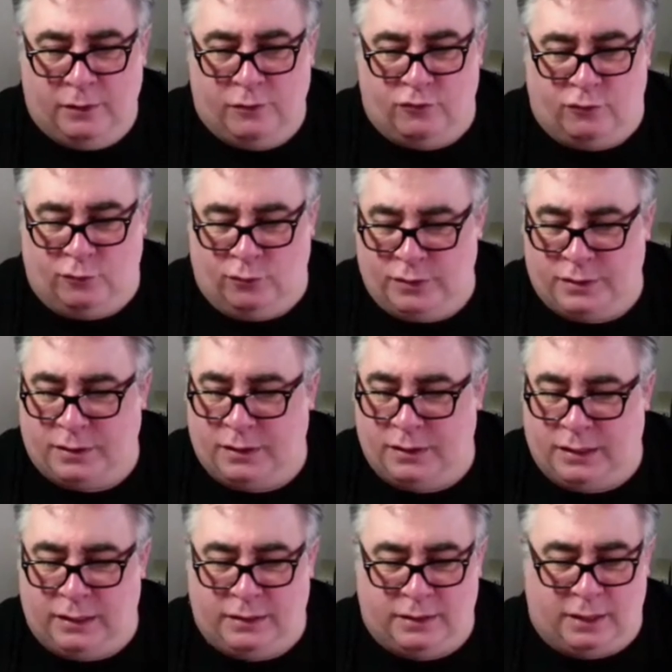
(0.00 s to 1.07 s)
draws, because
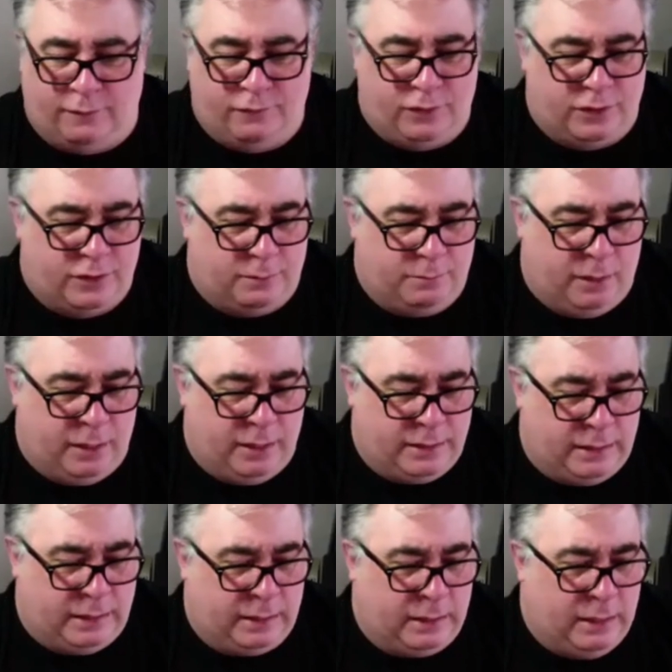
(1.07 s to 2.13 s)
his stuff's just
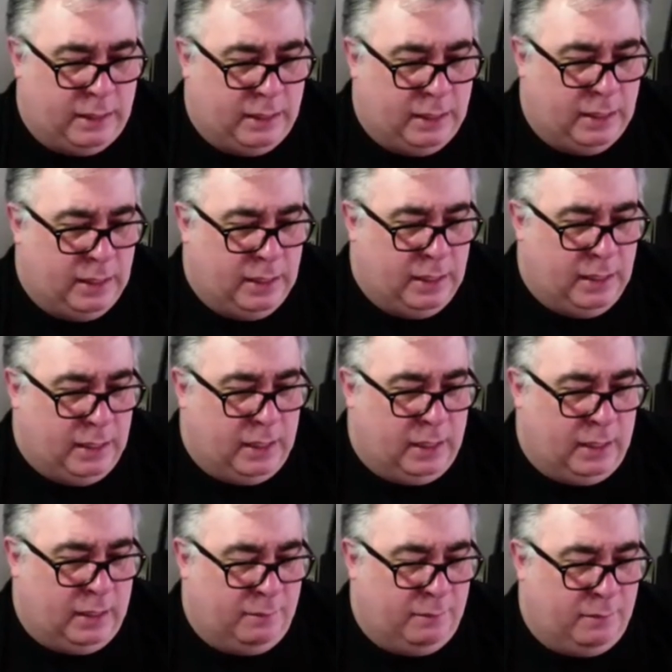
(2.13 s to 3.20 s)
amazing.
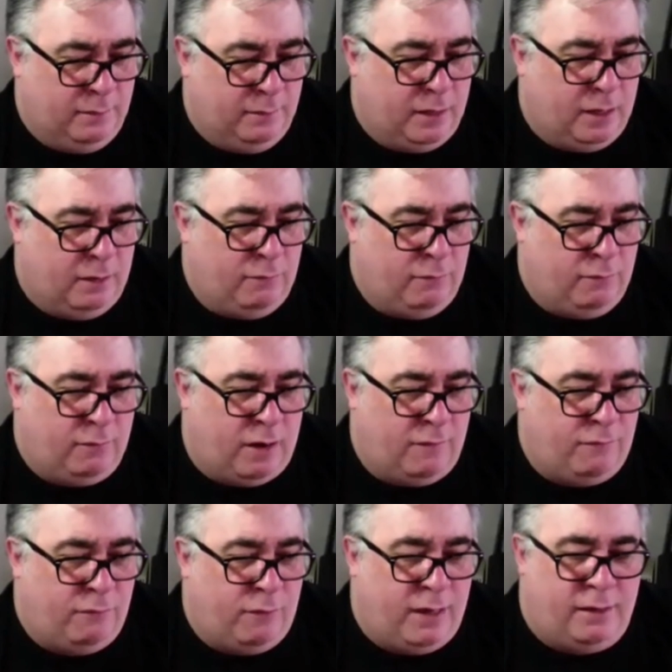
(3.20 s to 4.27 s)

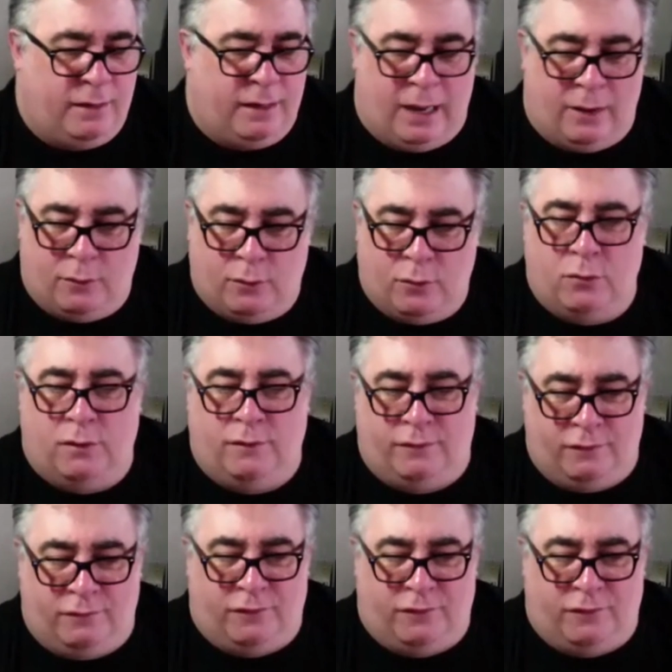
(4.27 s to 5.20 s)
I've read now all of the